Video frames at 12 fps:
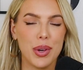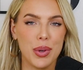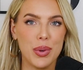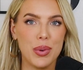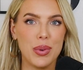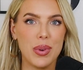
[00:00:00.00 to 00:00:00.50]

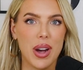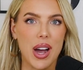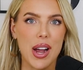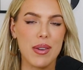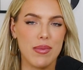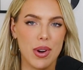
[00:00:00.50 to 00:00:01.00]
who
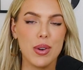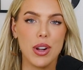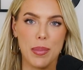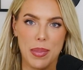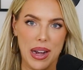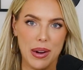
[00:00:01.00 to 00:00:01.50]
I wrote
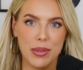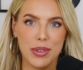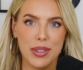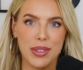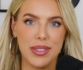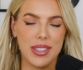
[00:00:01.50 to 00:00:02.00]

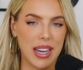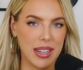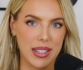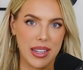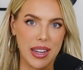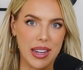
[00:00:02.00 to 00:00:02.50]
about
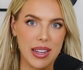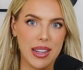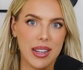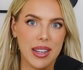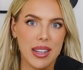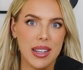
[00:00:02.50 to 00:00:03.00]
that
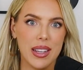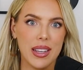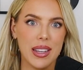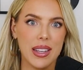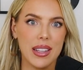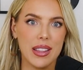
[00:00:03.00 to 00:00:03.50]
day.
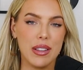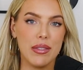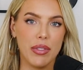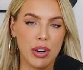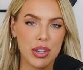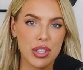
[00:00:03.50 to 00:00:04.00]
The
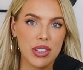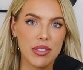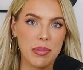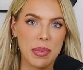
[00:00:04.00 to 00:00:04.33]
version of